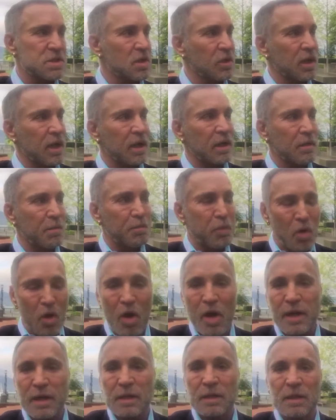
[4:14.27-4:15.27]
So that the
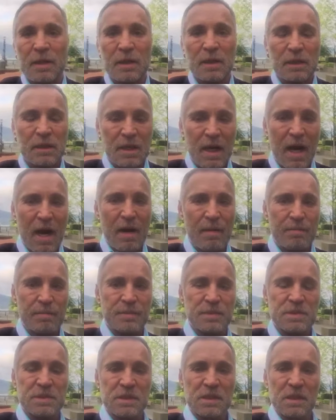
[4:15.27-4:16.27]
point
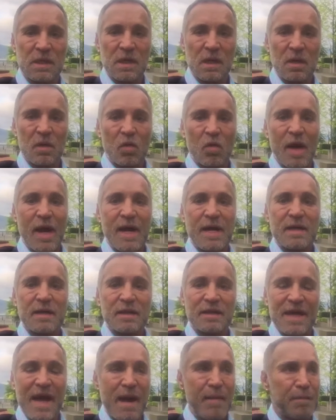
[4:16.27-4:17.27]
comes
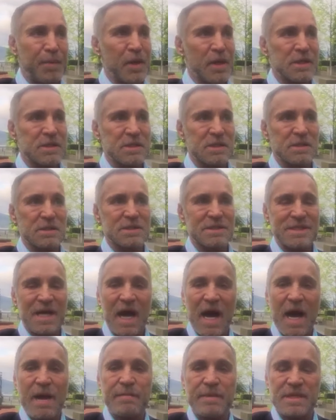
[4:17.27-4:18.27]
when that person's
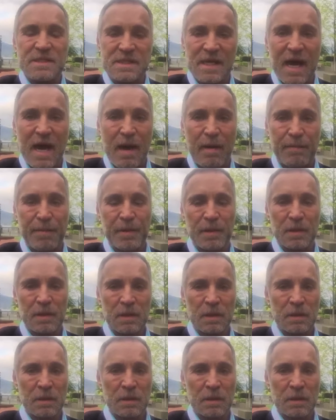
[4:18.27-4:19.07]
time is up,